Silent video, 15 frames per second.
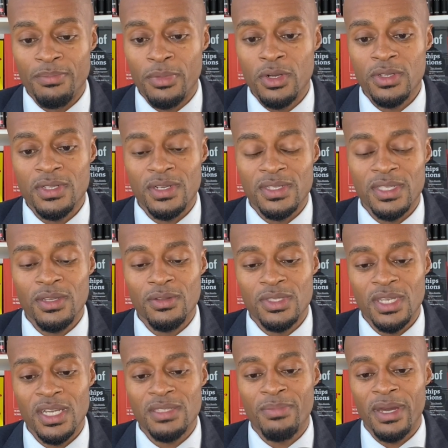Books are still
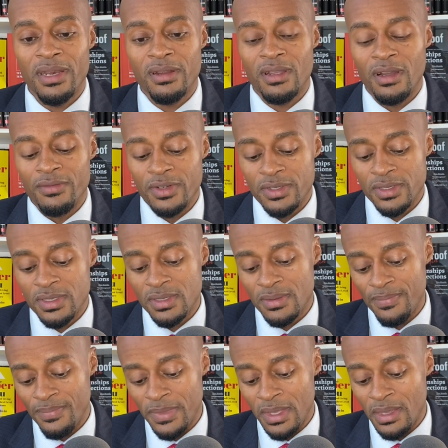judged by their covers,
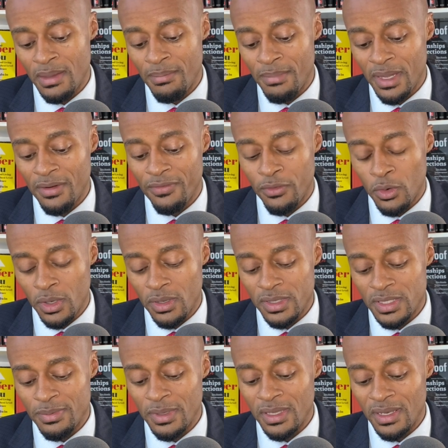metaphorically
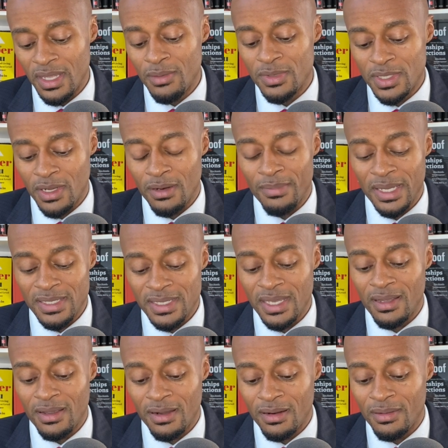speaking. He was talking about
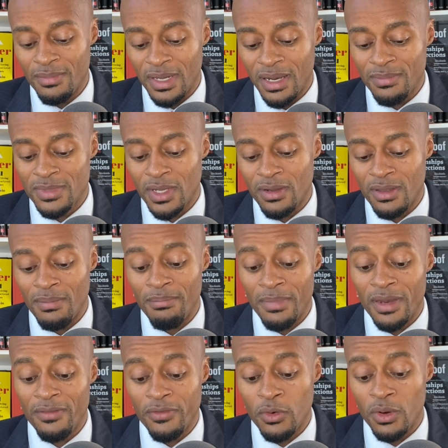skin color, but I'm talking
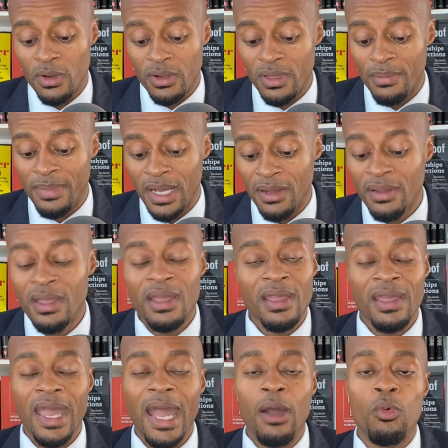metaphorically about
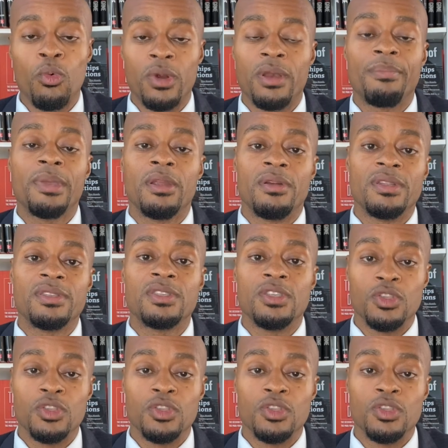outward appearance.